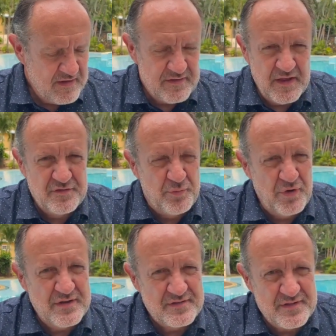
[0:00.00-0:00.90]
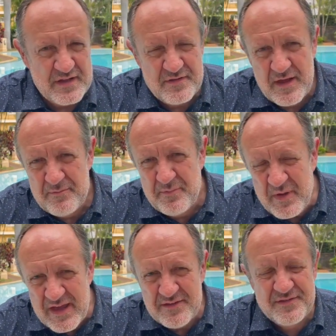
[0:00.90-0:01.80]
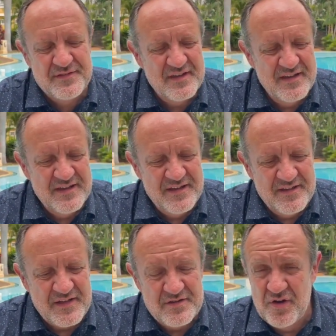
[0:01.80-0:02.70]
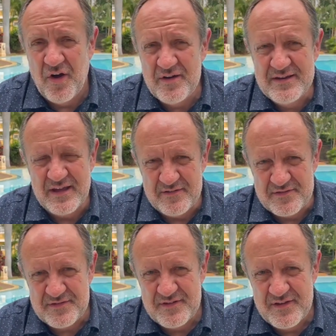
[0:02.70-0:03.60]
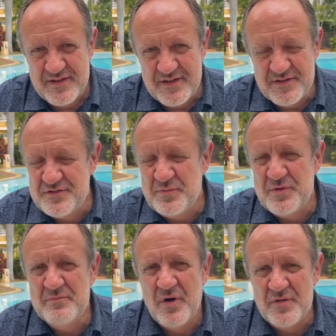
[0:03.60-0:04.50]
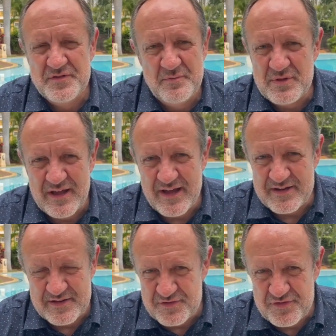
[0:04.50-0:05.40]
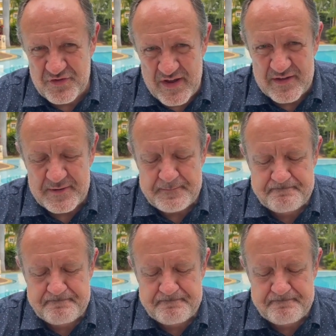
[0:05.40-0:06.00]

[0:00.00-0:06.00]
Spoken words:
The next point is that peace that God gives is to be multiplied and shared.